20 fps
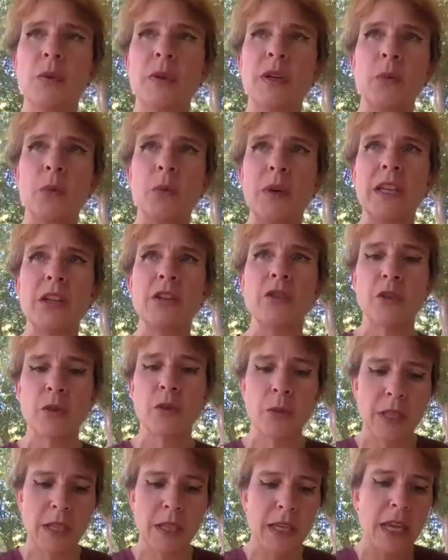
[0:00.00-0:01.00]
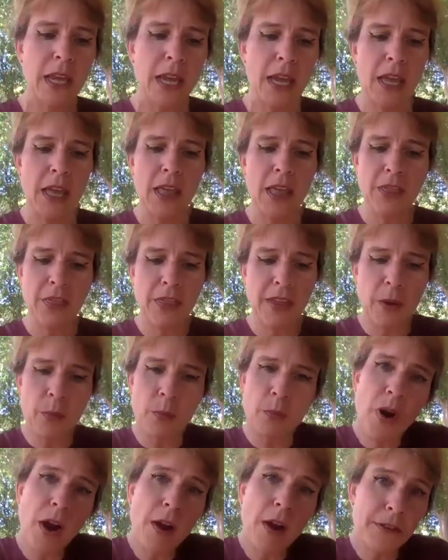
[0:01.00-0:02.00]
And we usually think
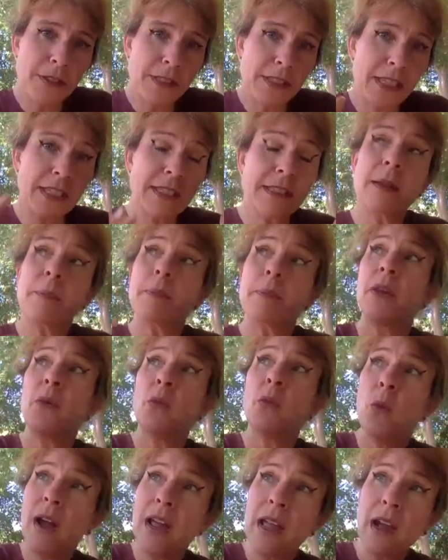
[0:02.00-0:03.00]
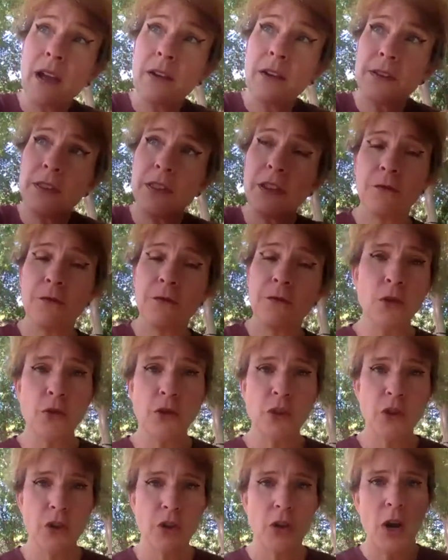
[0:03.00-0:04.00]
prophecy something way off in the
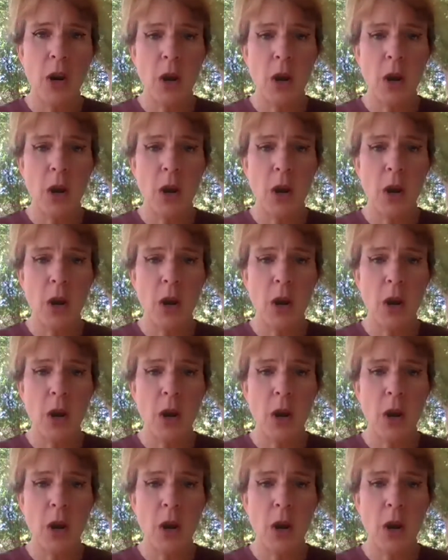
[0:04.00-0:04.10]
future.